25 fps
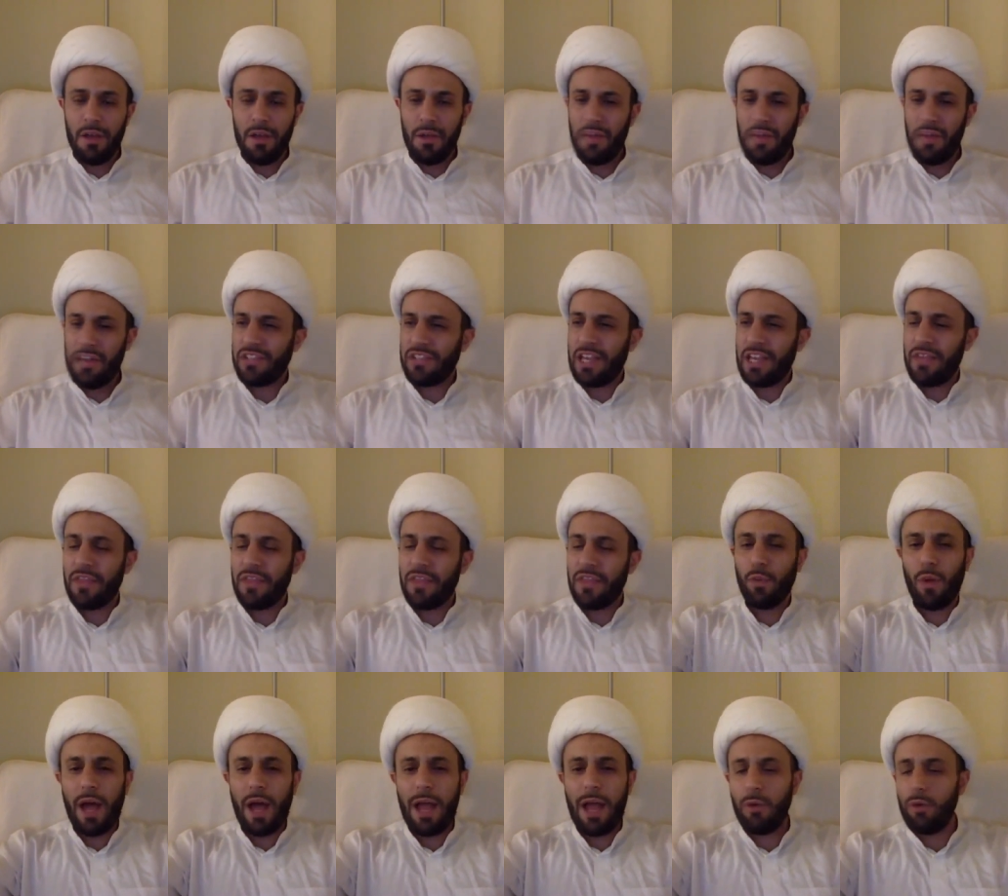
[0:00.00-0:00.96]
they say that
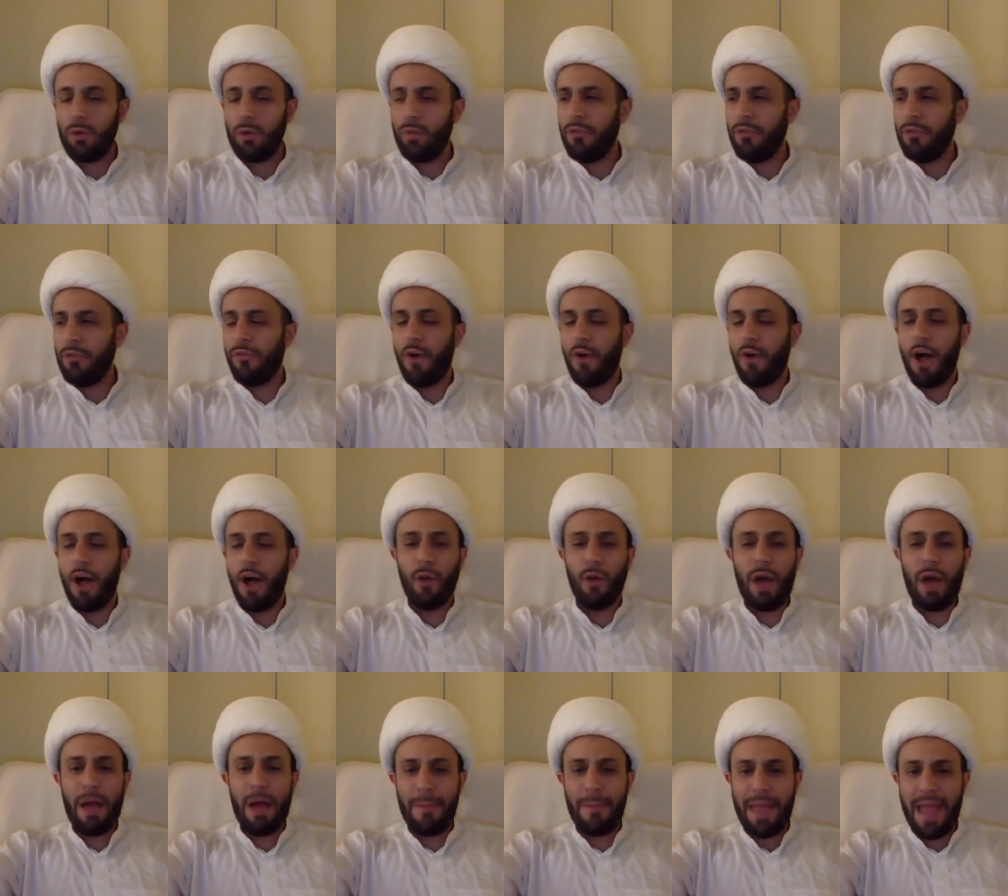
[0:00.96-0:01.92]
why would we follow
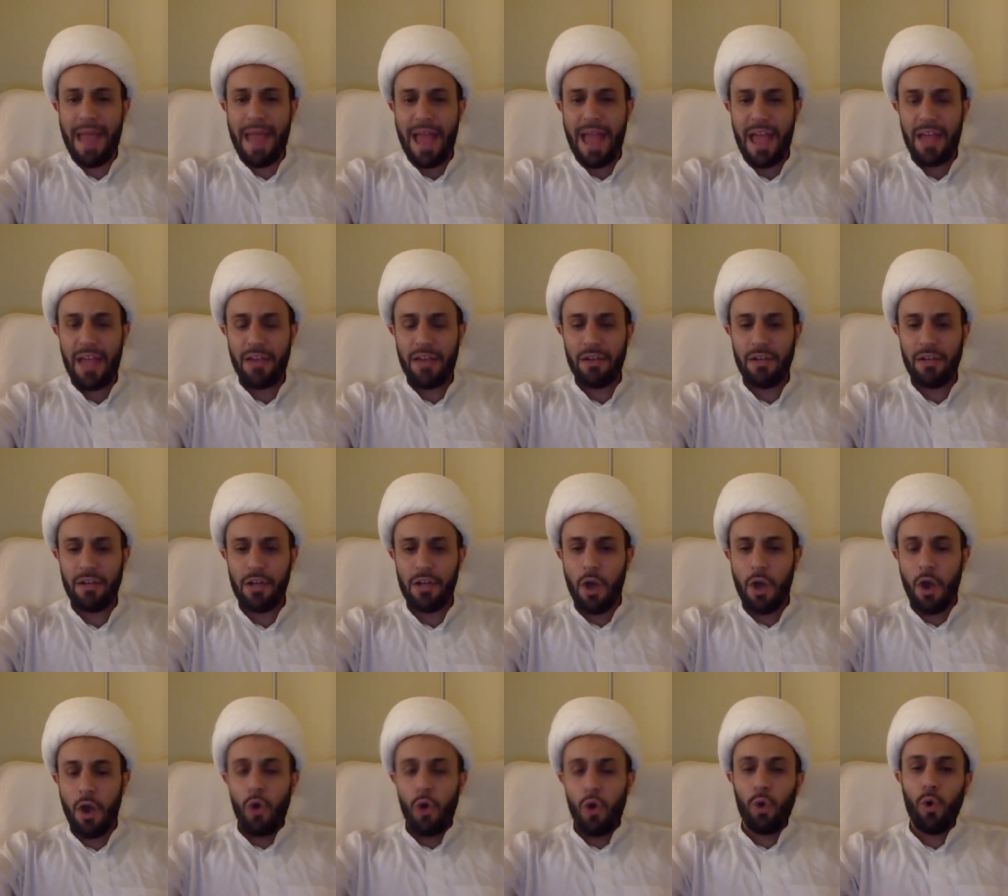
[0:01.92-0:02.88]
a man
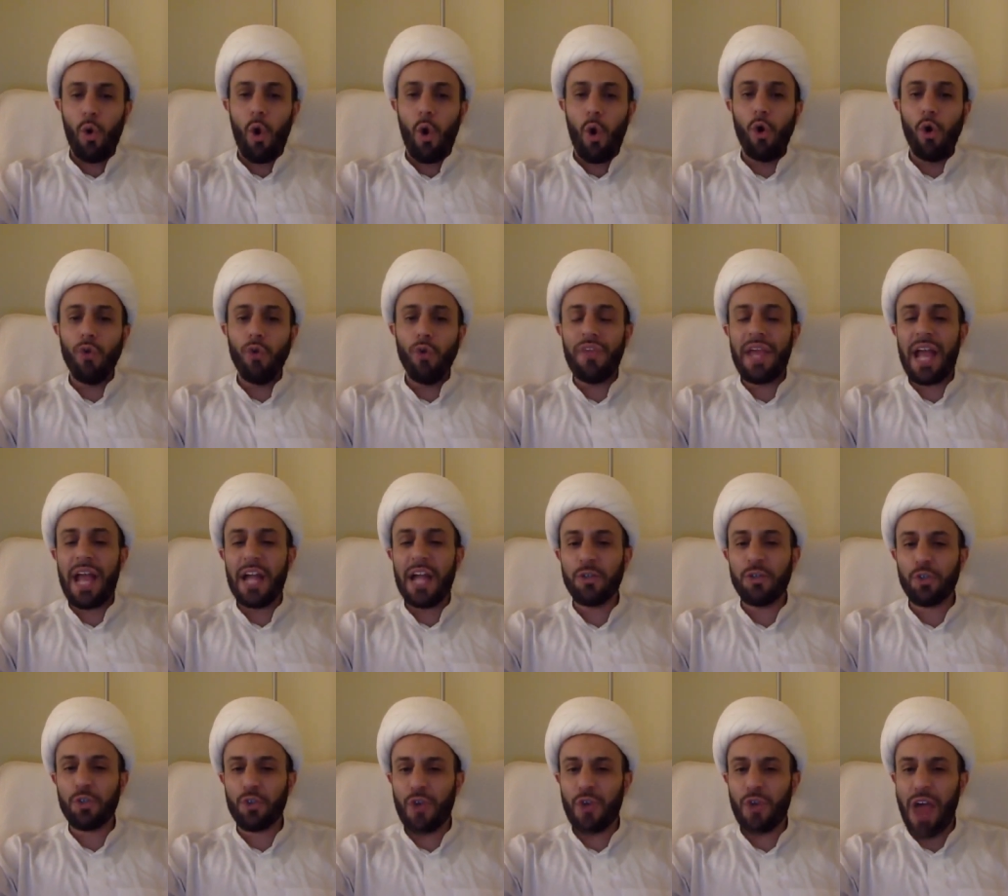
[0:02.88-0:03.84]
who only
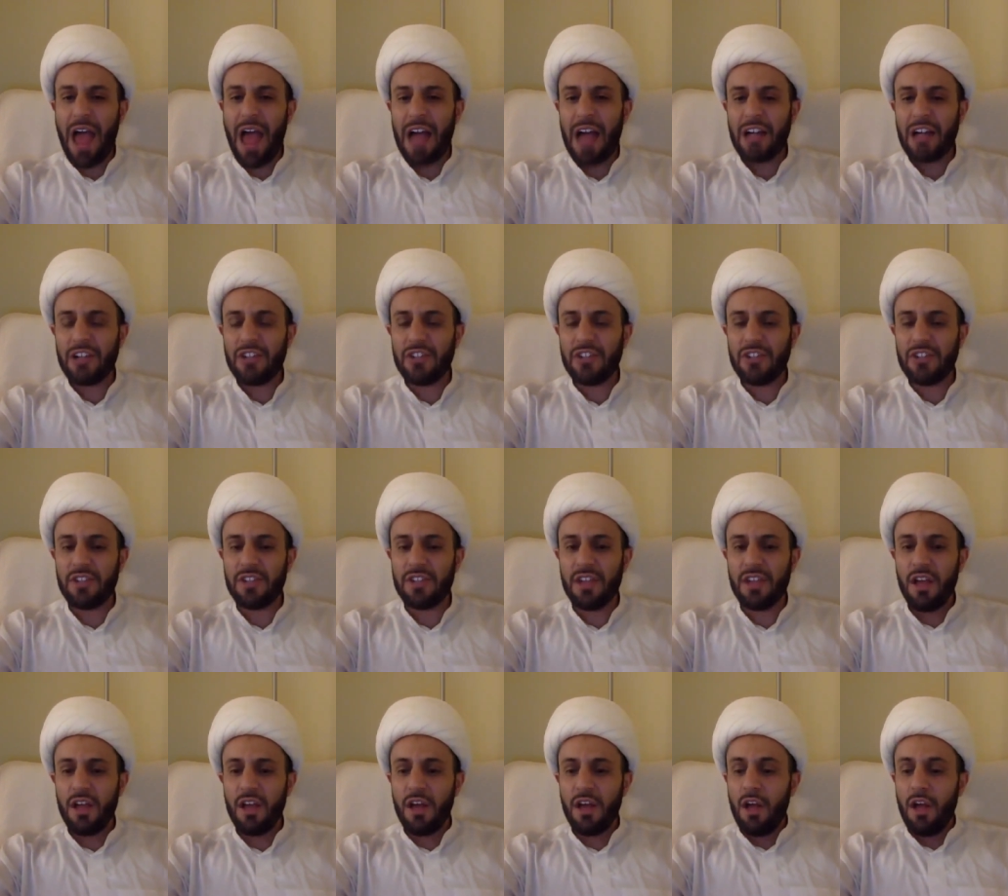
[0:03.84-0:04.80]
attracts
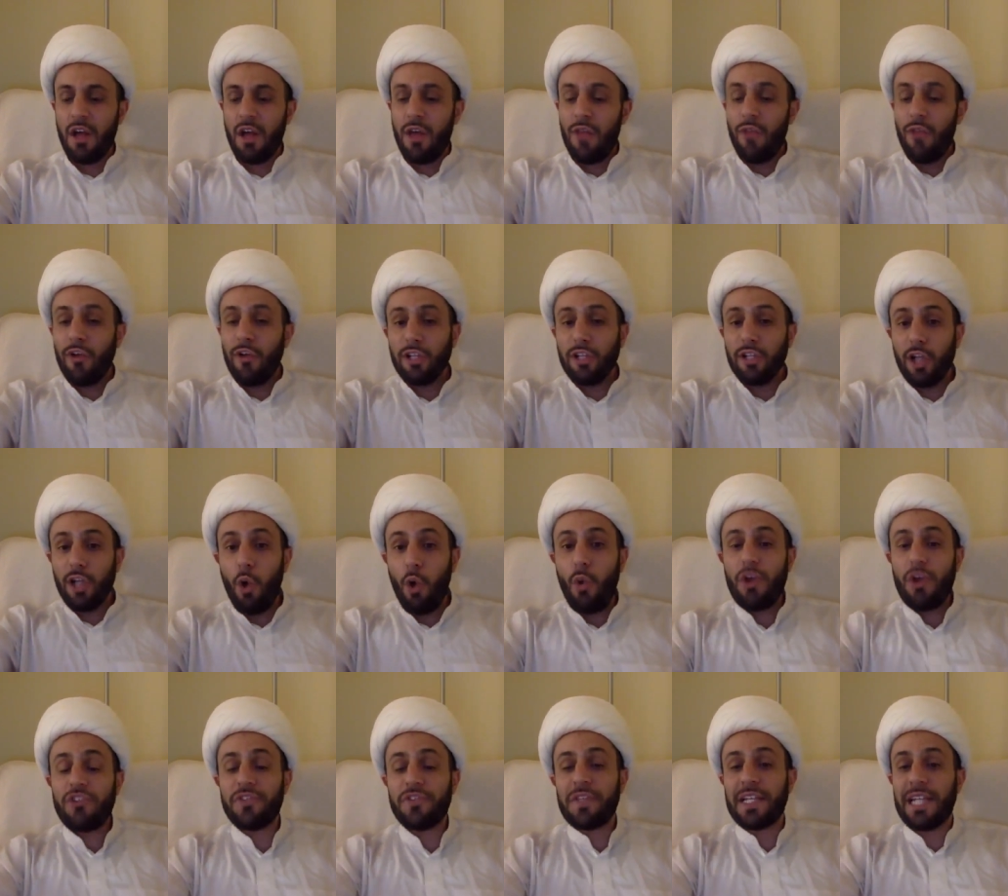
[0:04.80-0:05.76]
the
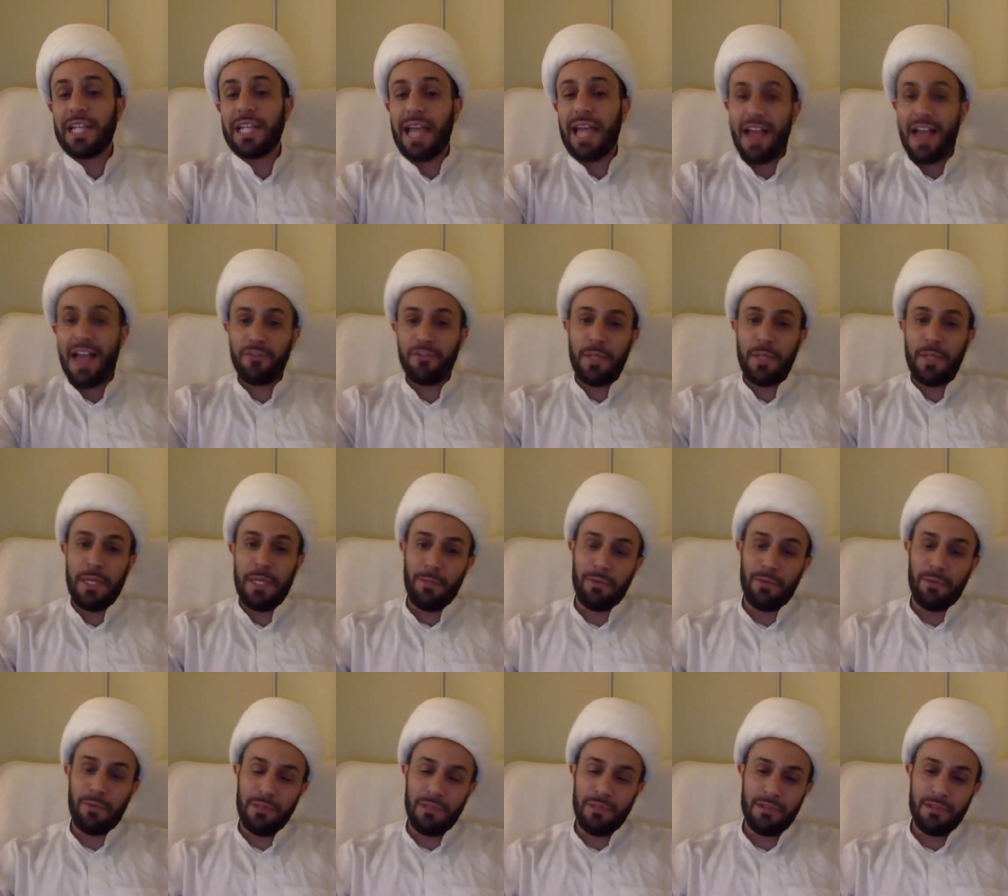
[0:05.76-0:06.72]
lowest class
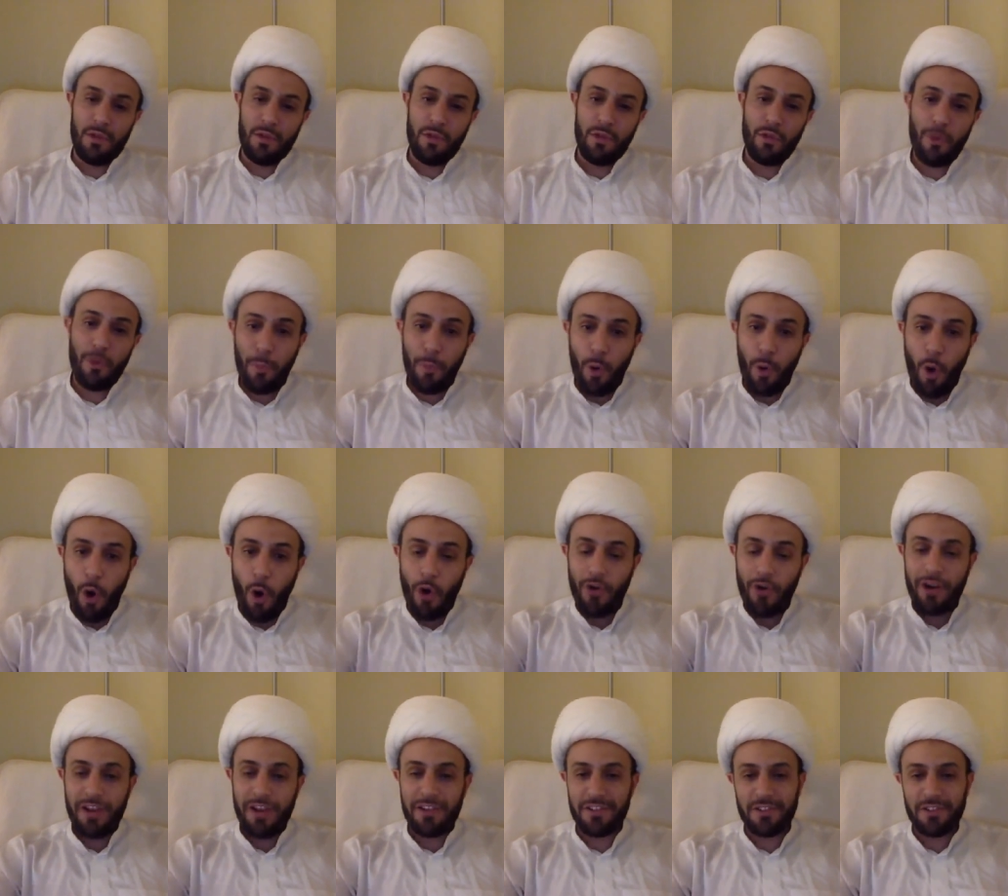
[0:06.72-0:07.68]
people, the
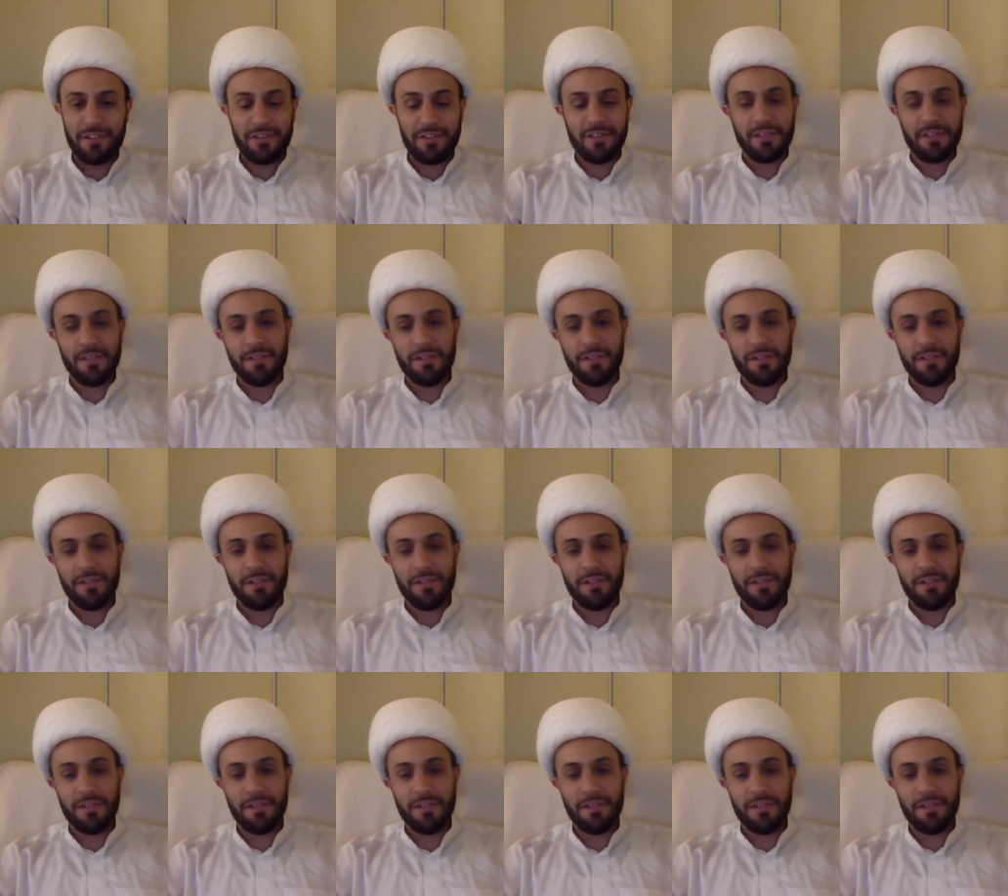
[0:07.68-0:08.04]
poorest?